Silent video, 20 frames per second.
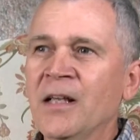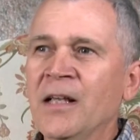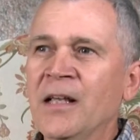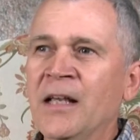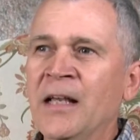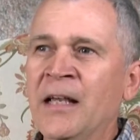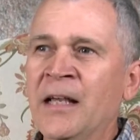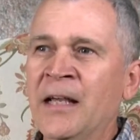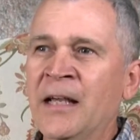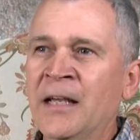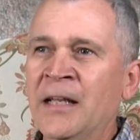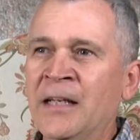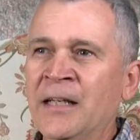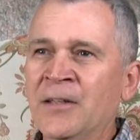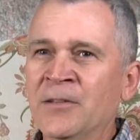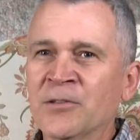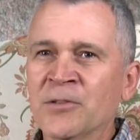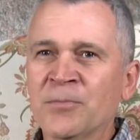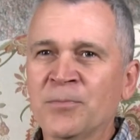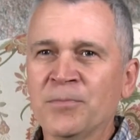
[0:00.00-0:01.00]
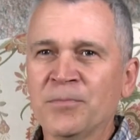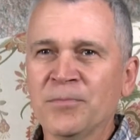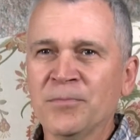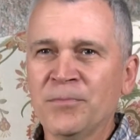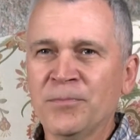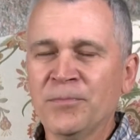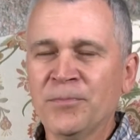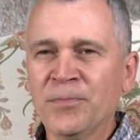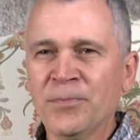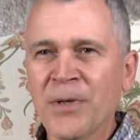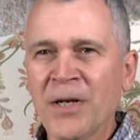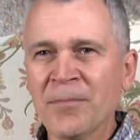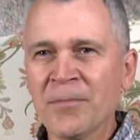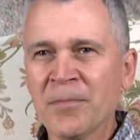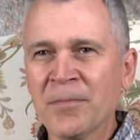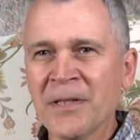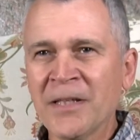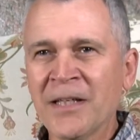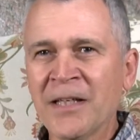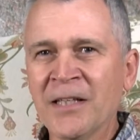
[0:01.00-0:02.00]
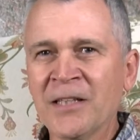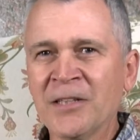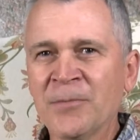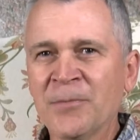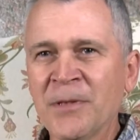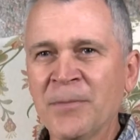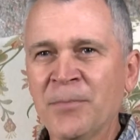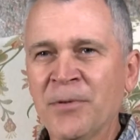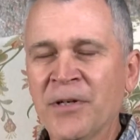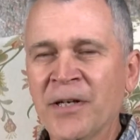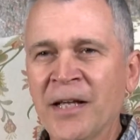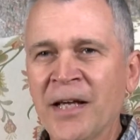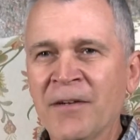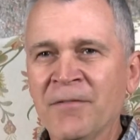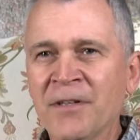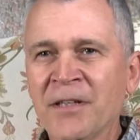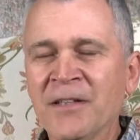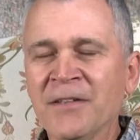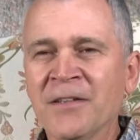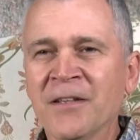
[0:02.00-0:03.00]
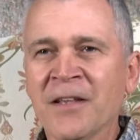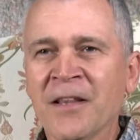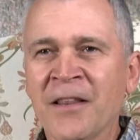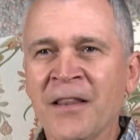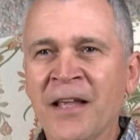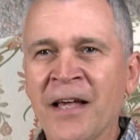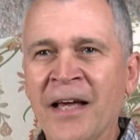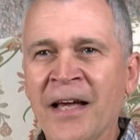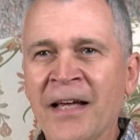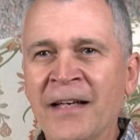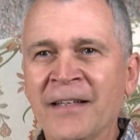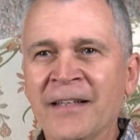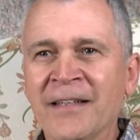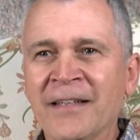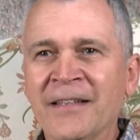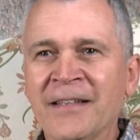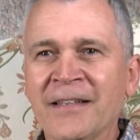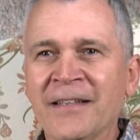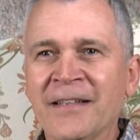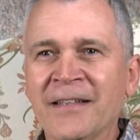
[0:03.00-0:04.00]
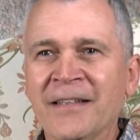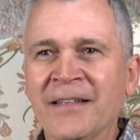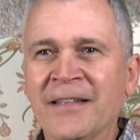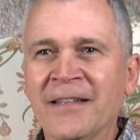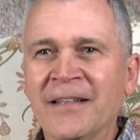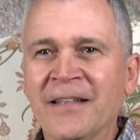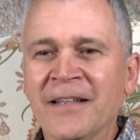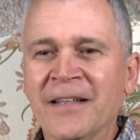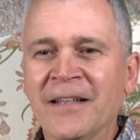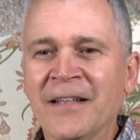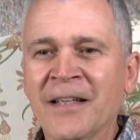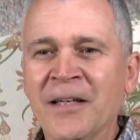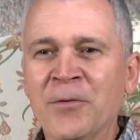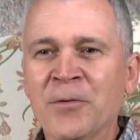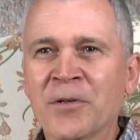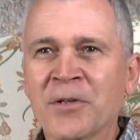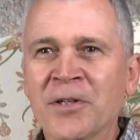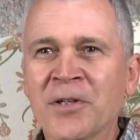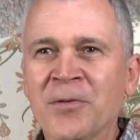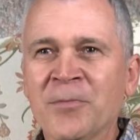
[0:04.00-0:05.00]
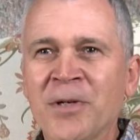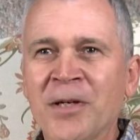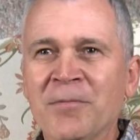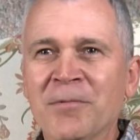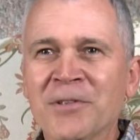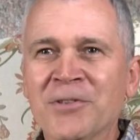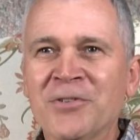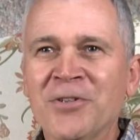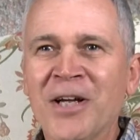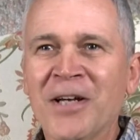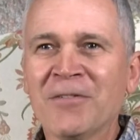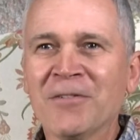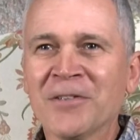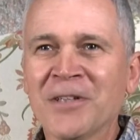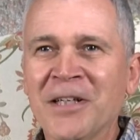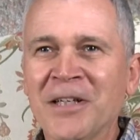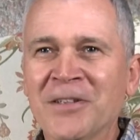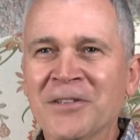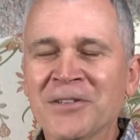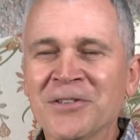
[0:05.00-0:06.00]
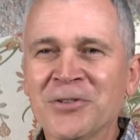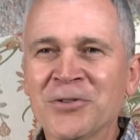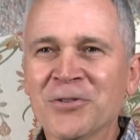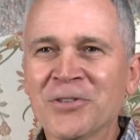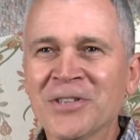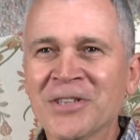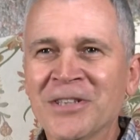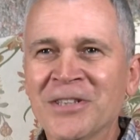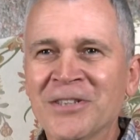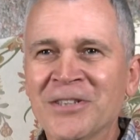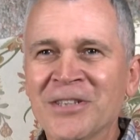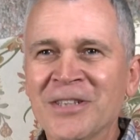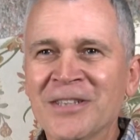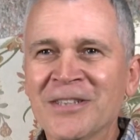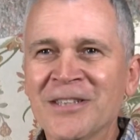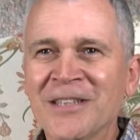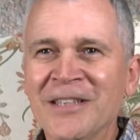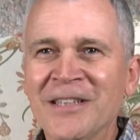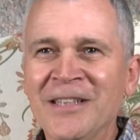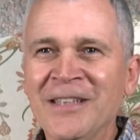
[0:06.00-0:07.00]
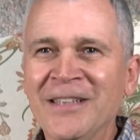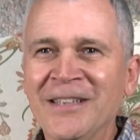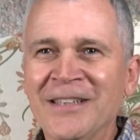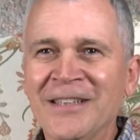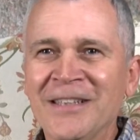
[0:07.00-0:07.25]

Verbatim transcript: And it was probably getting to be pretty evident that they weren't going to be able to travel down to Georgia as easily.